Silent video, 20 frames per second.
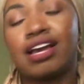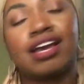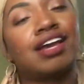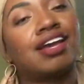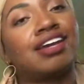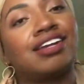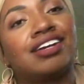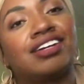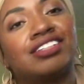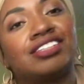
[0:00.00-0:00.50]

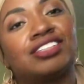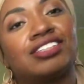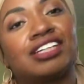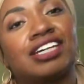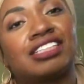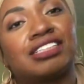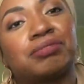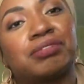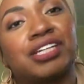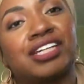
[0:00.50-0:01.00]
And I'll see you
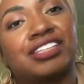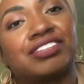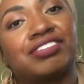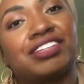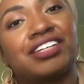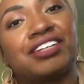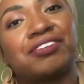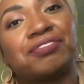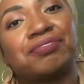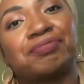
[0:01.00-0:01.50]
guys in my next
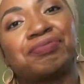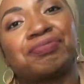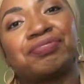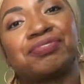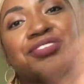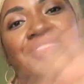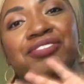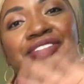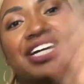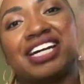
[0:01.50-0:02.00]
video.
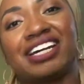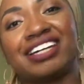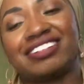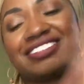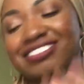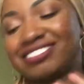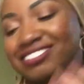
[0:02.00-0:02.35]
Bye.